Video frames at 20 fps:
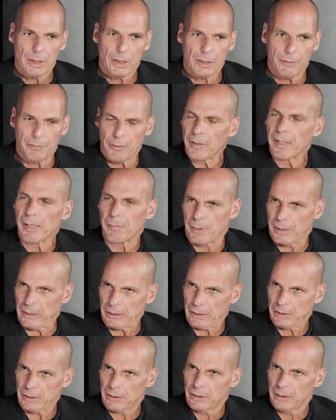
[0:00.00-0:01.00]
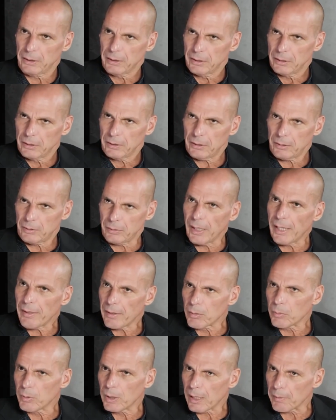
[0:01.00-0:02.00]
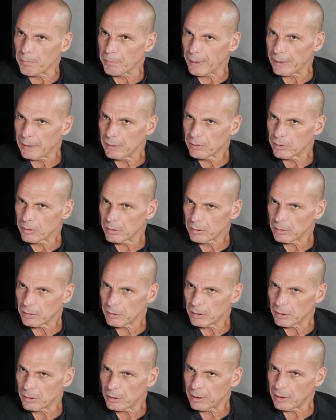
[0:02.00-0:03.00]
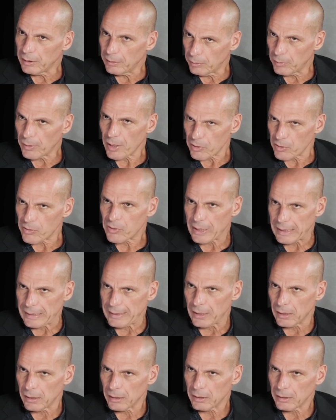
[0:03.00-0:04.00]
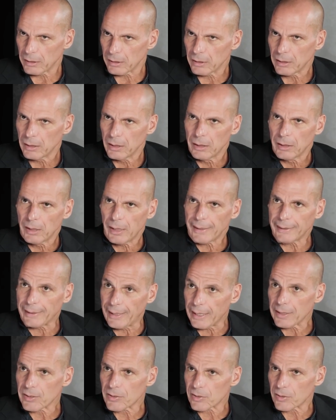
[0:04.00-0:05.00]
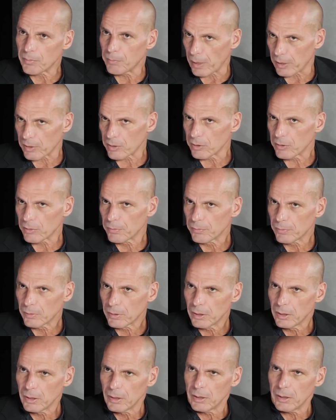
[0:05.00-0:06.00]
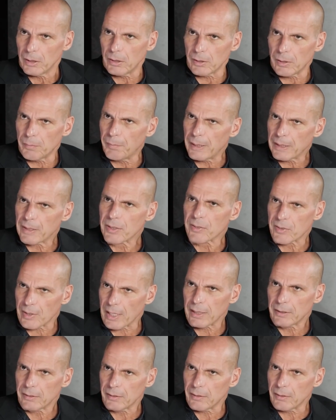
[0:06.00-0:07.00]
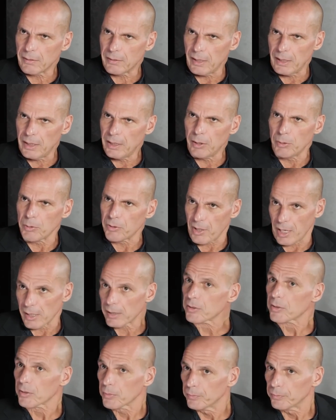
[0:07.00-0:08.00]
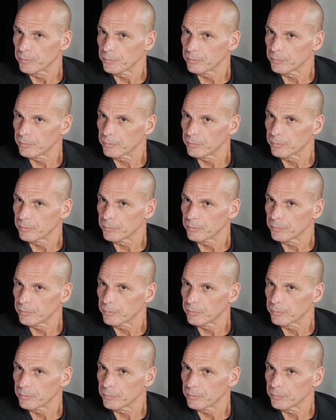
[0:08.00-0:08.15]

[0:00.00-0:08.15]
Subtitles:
If you think about it, together we campaigned in 2016 against Brexit on the basis that the EU sucks.